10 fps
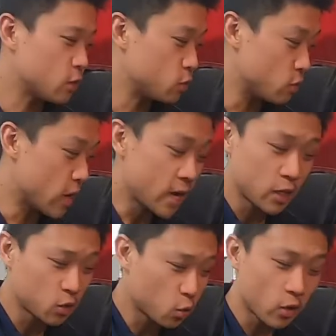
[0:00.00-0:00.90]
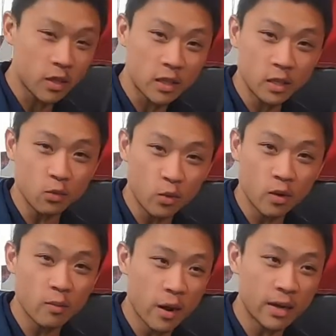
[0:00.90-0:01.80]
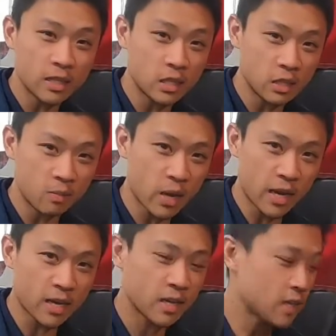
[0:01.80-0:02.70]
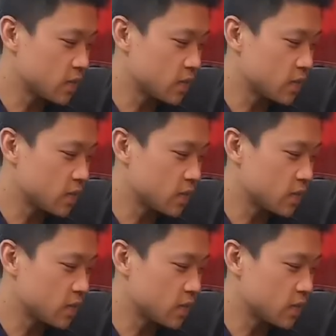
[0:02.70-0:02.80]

Do not torque these wheel bearings to spec.